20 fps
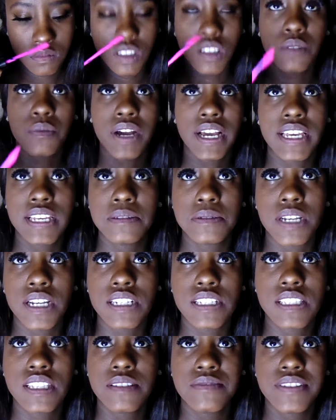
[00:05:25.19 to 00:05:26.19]
And I keep trying
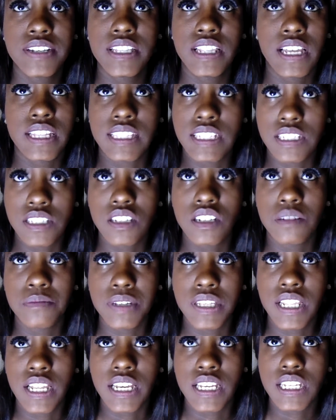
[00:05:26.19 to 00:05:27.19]
to sniff it, like there's gonna
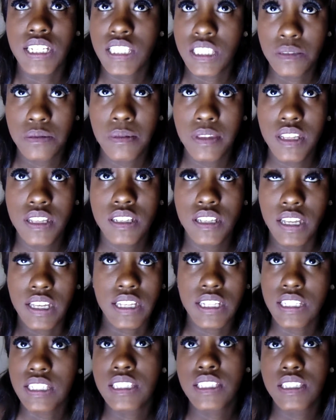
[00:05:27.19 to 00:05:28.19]
be like a
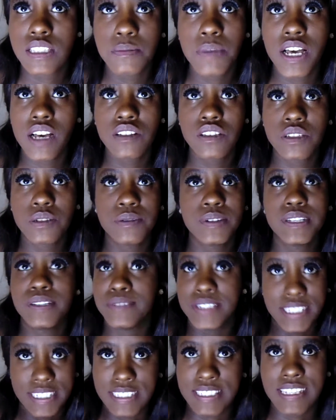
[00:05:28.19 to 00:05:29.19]
like a smell to
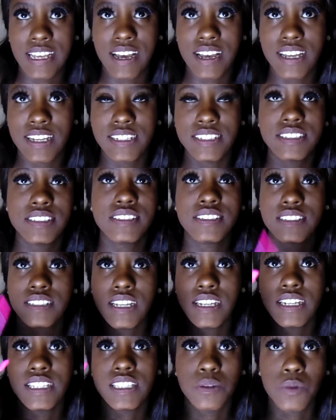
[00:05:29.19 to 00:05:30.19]
it, which is not.
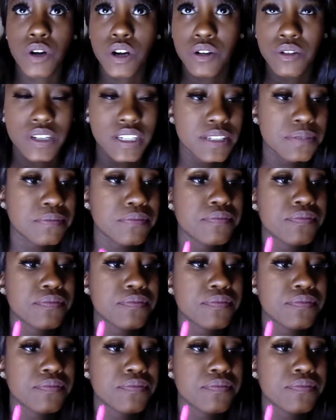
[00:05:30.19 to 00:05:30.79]
Gonna need to work on it.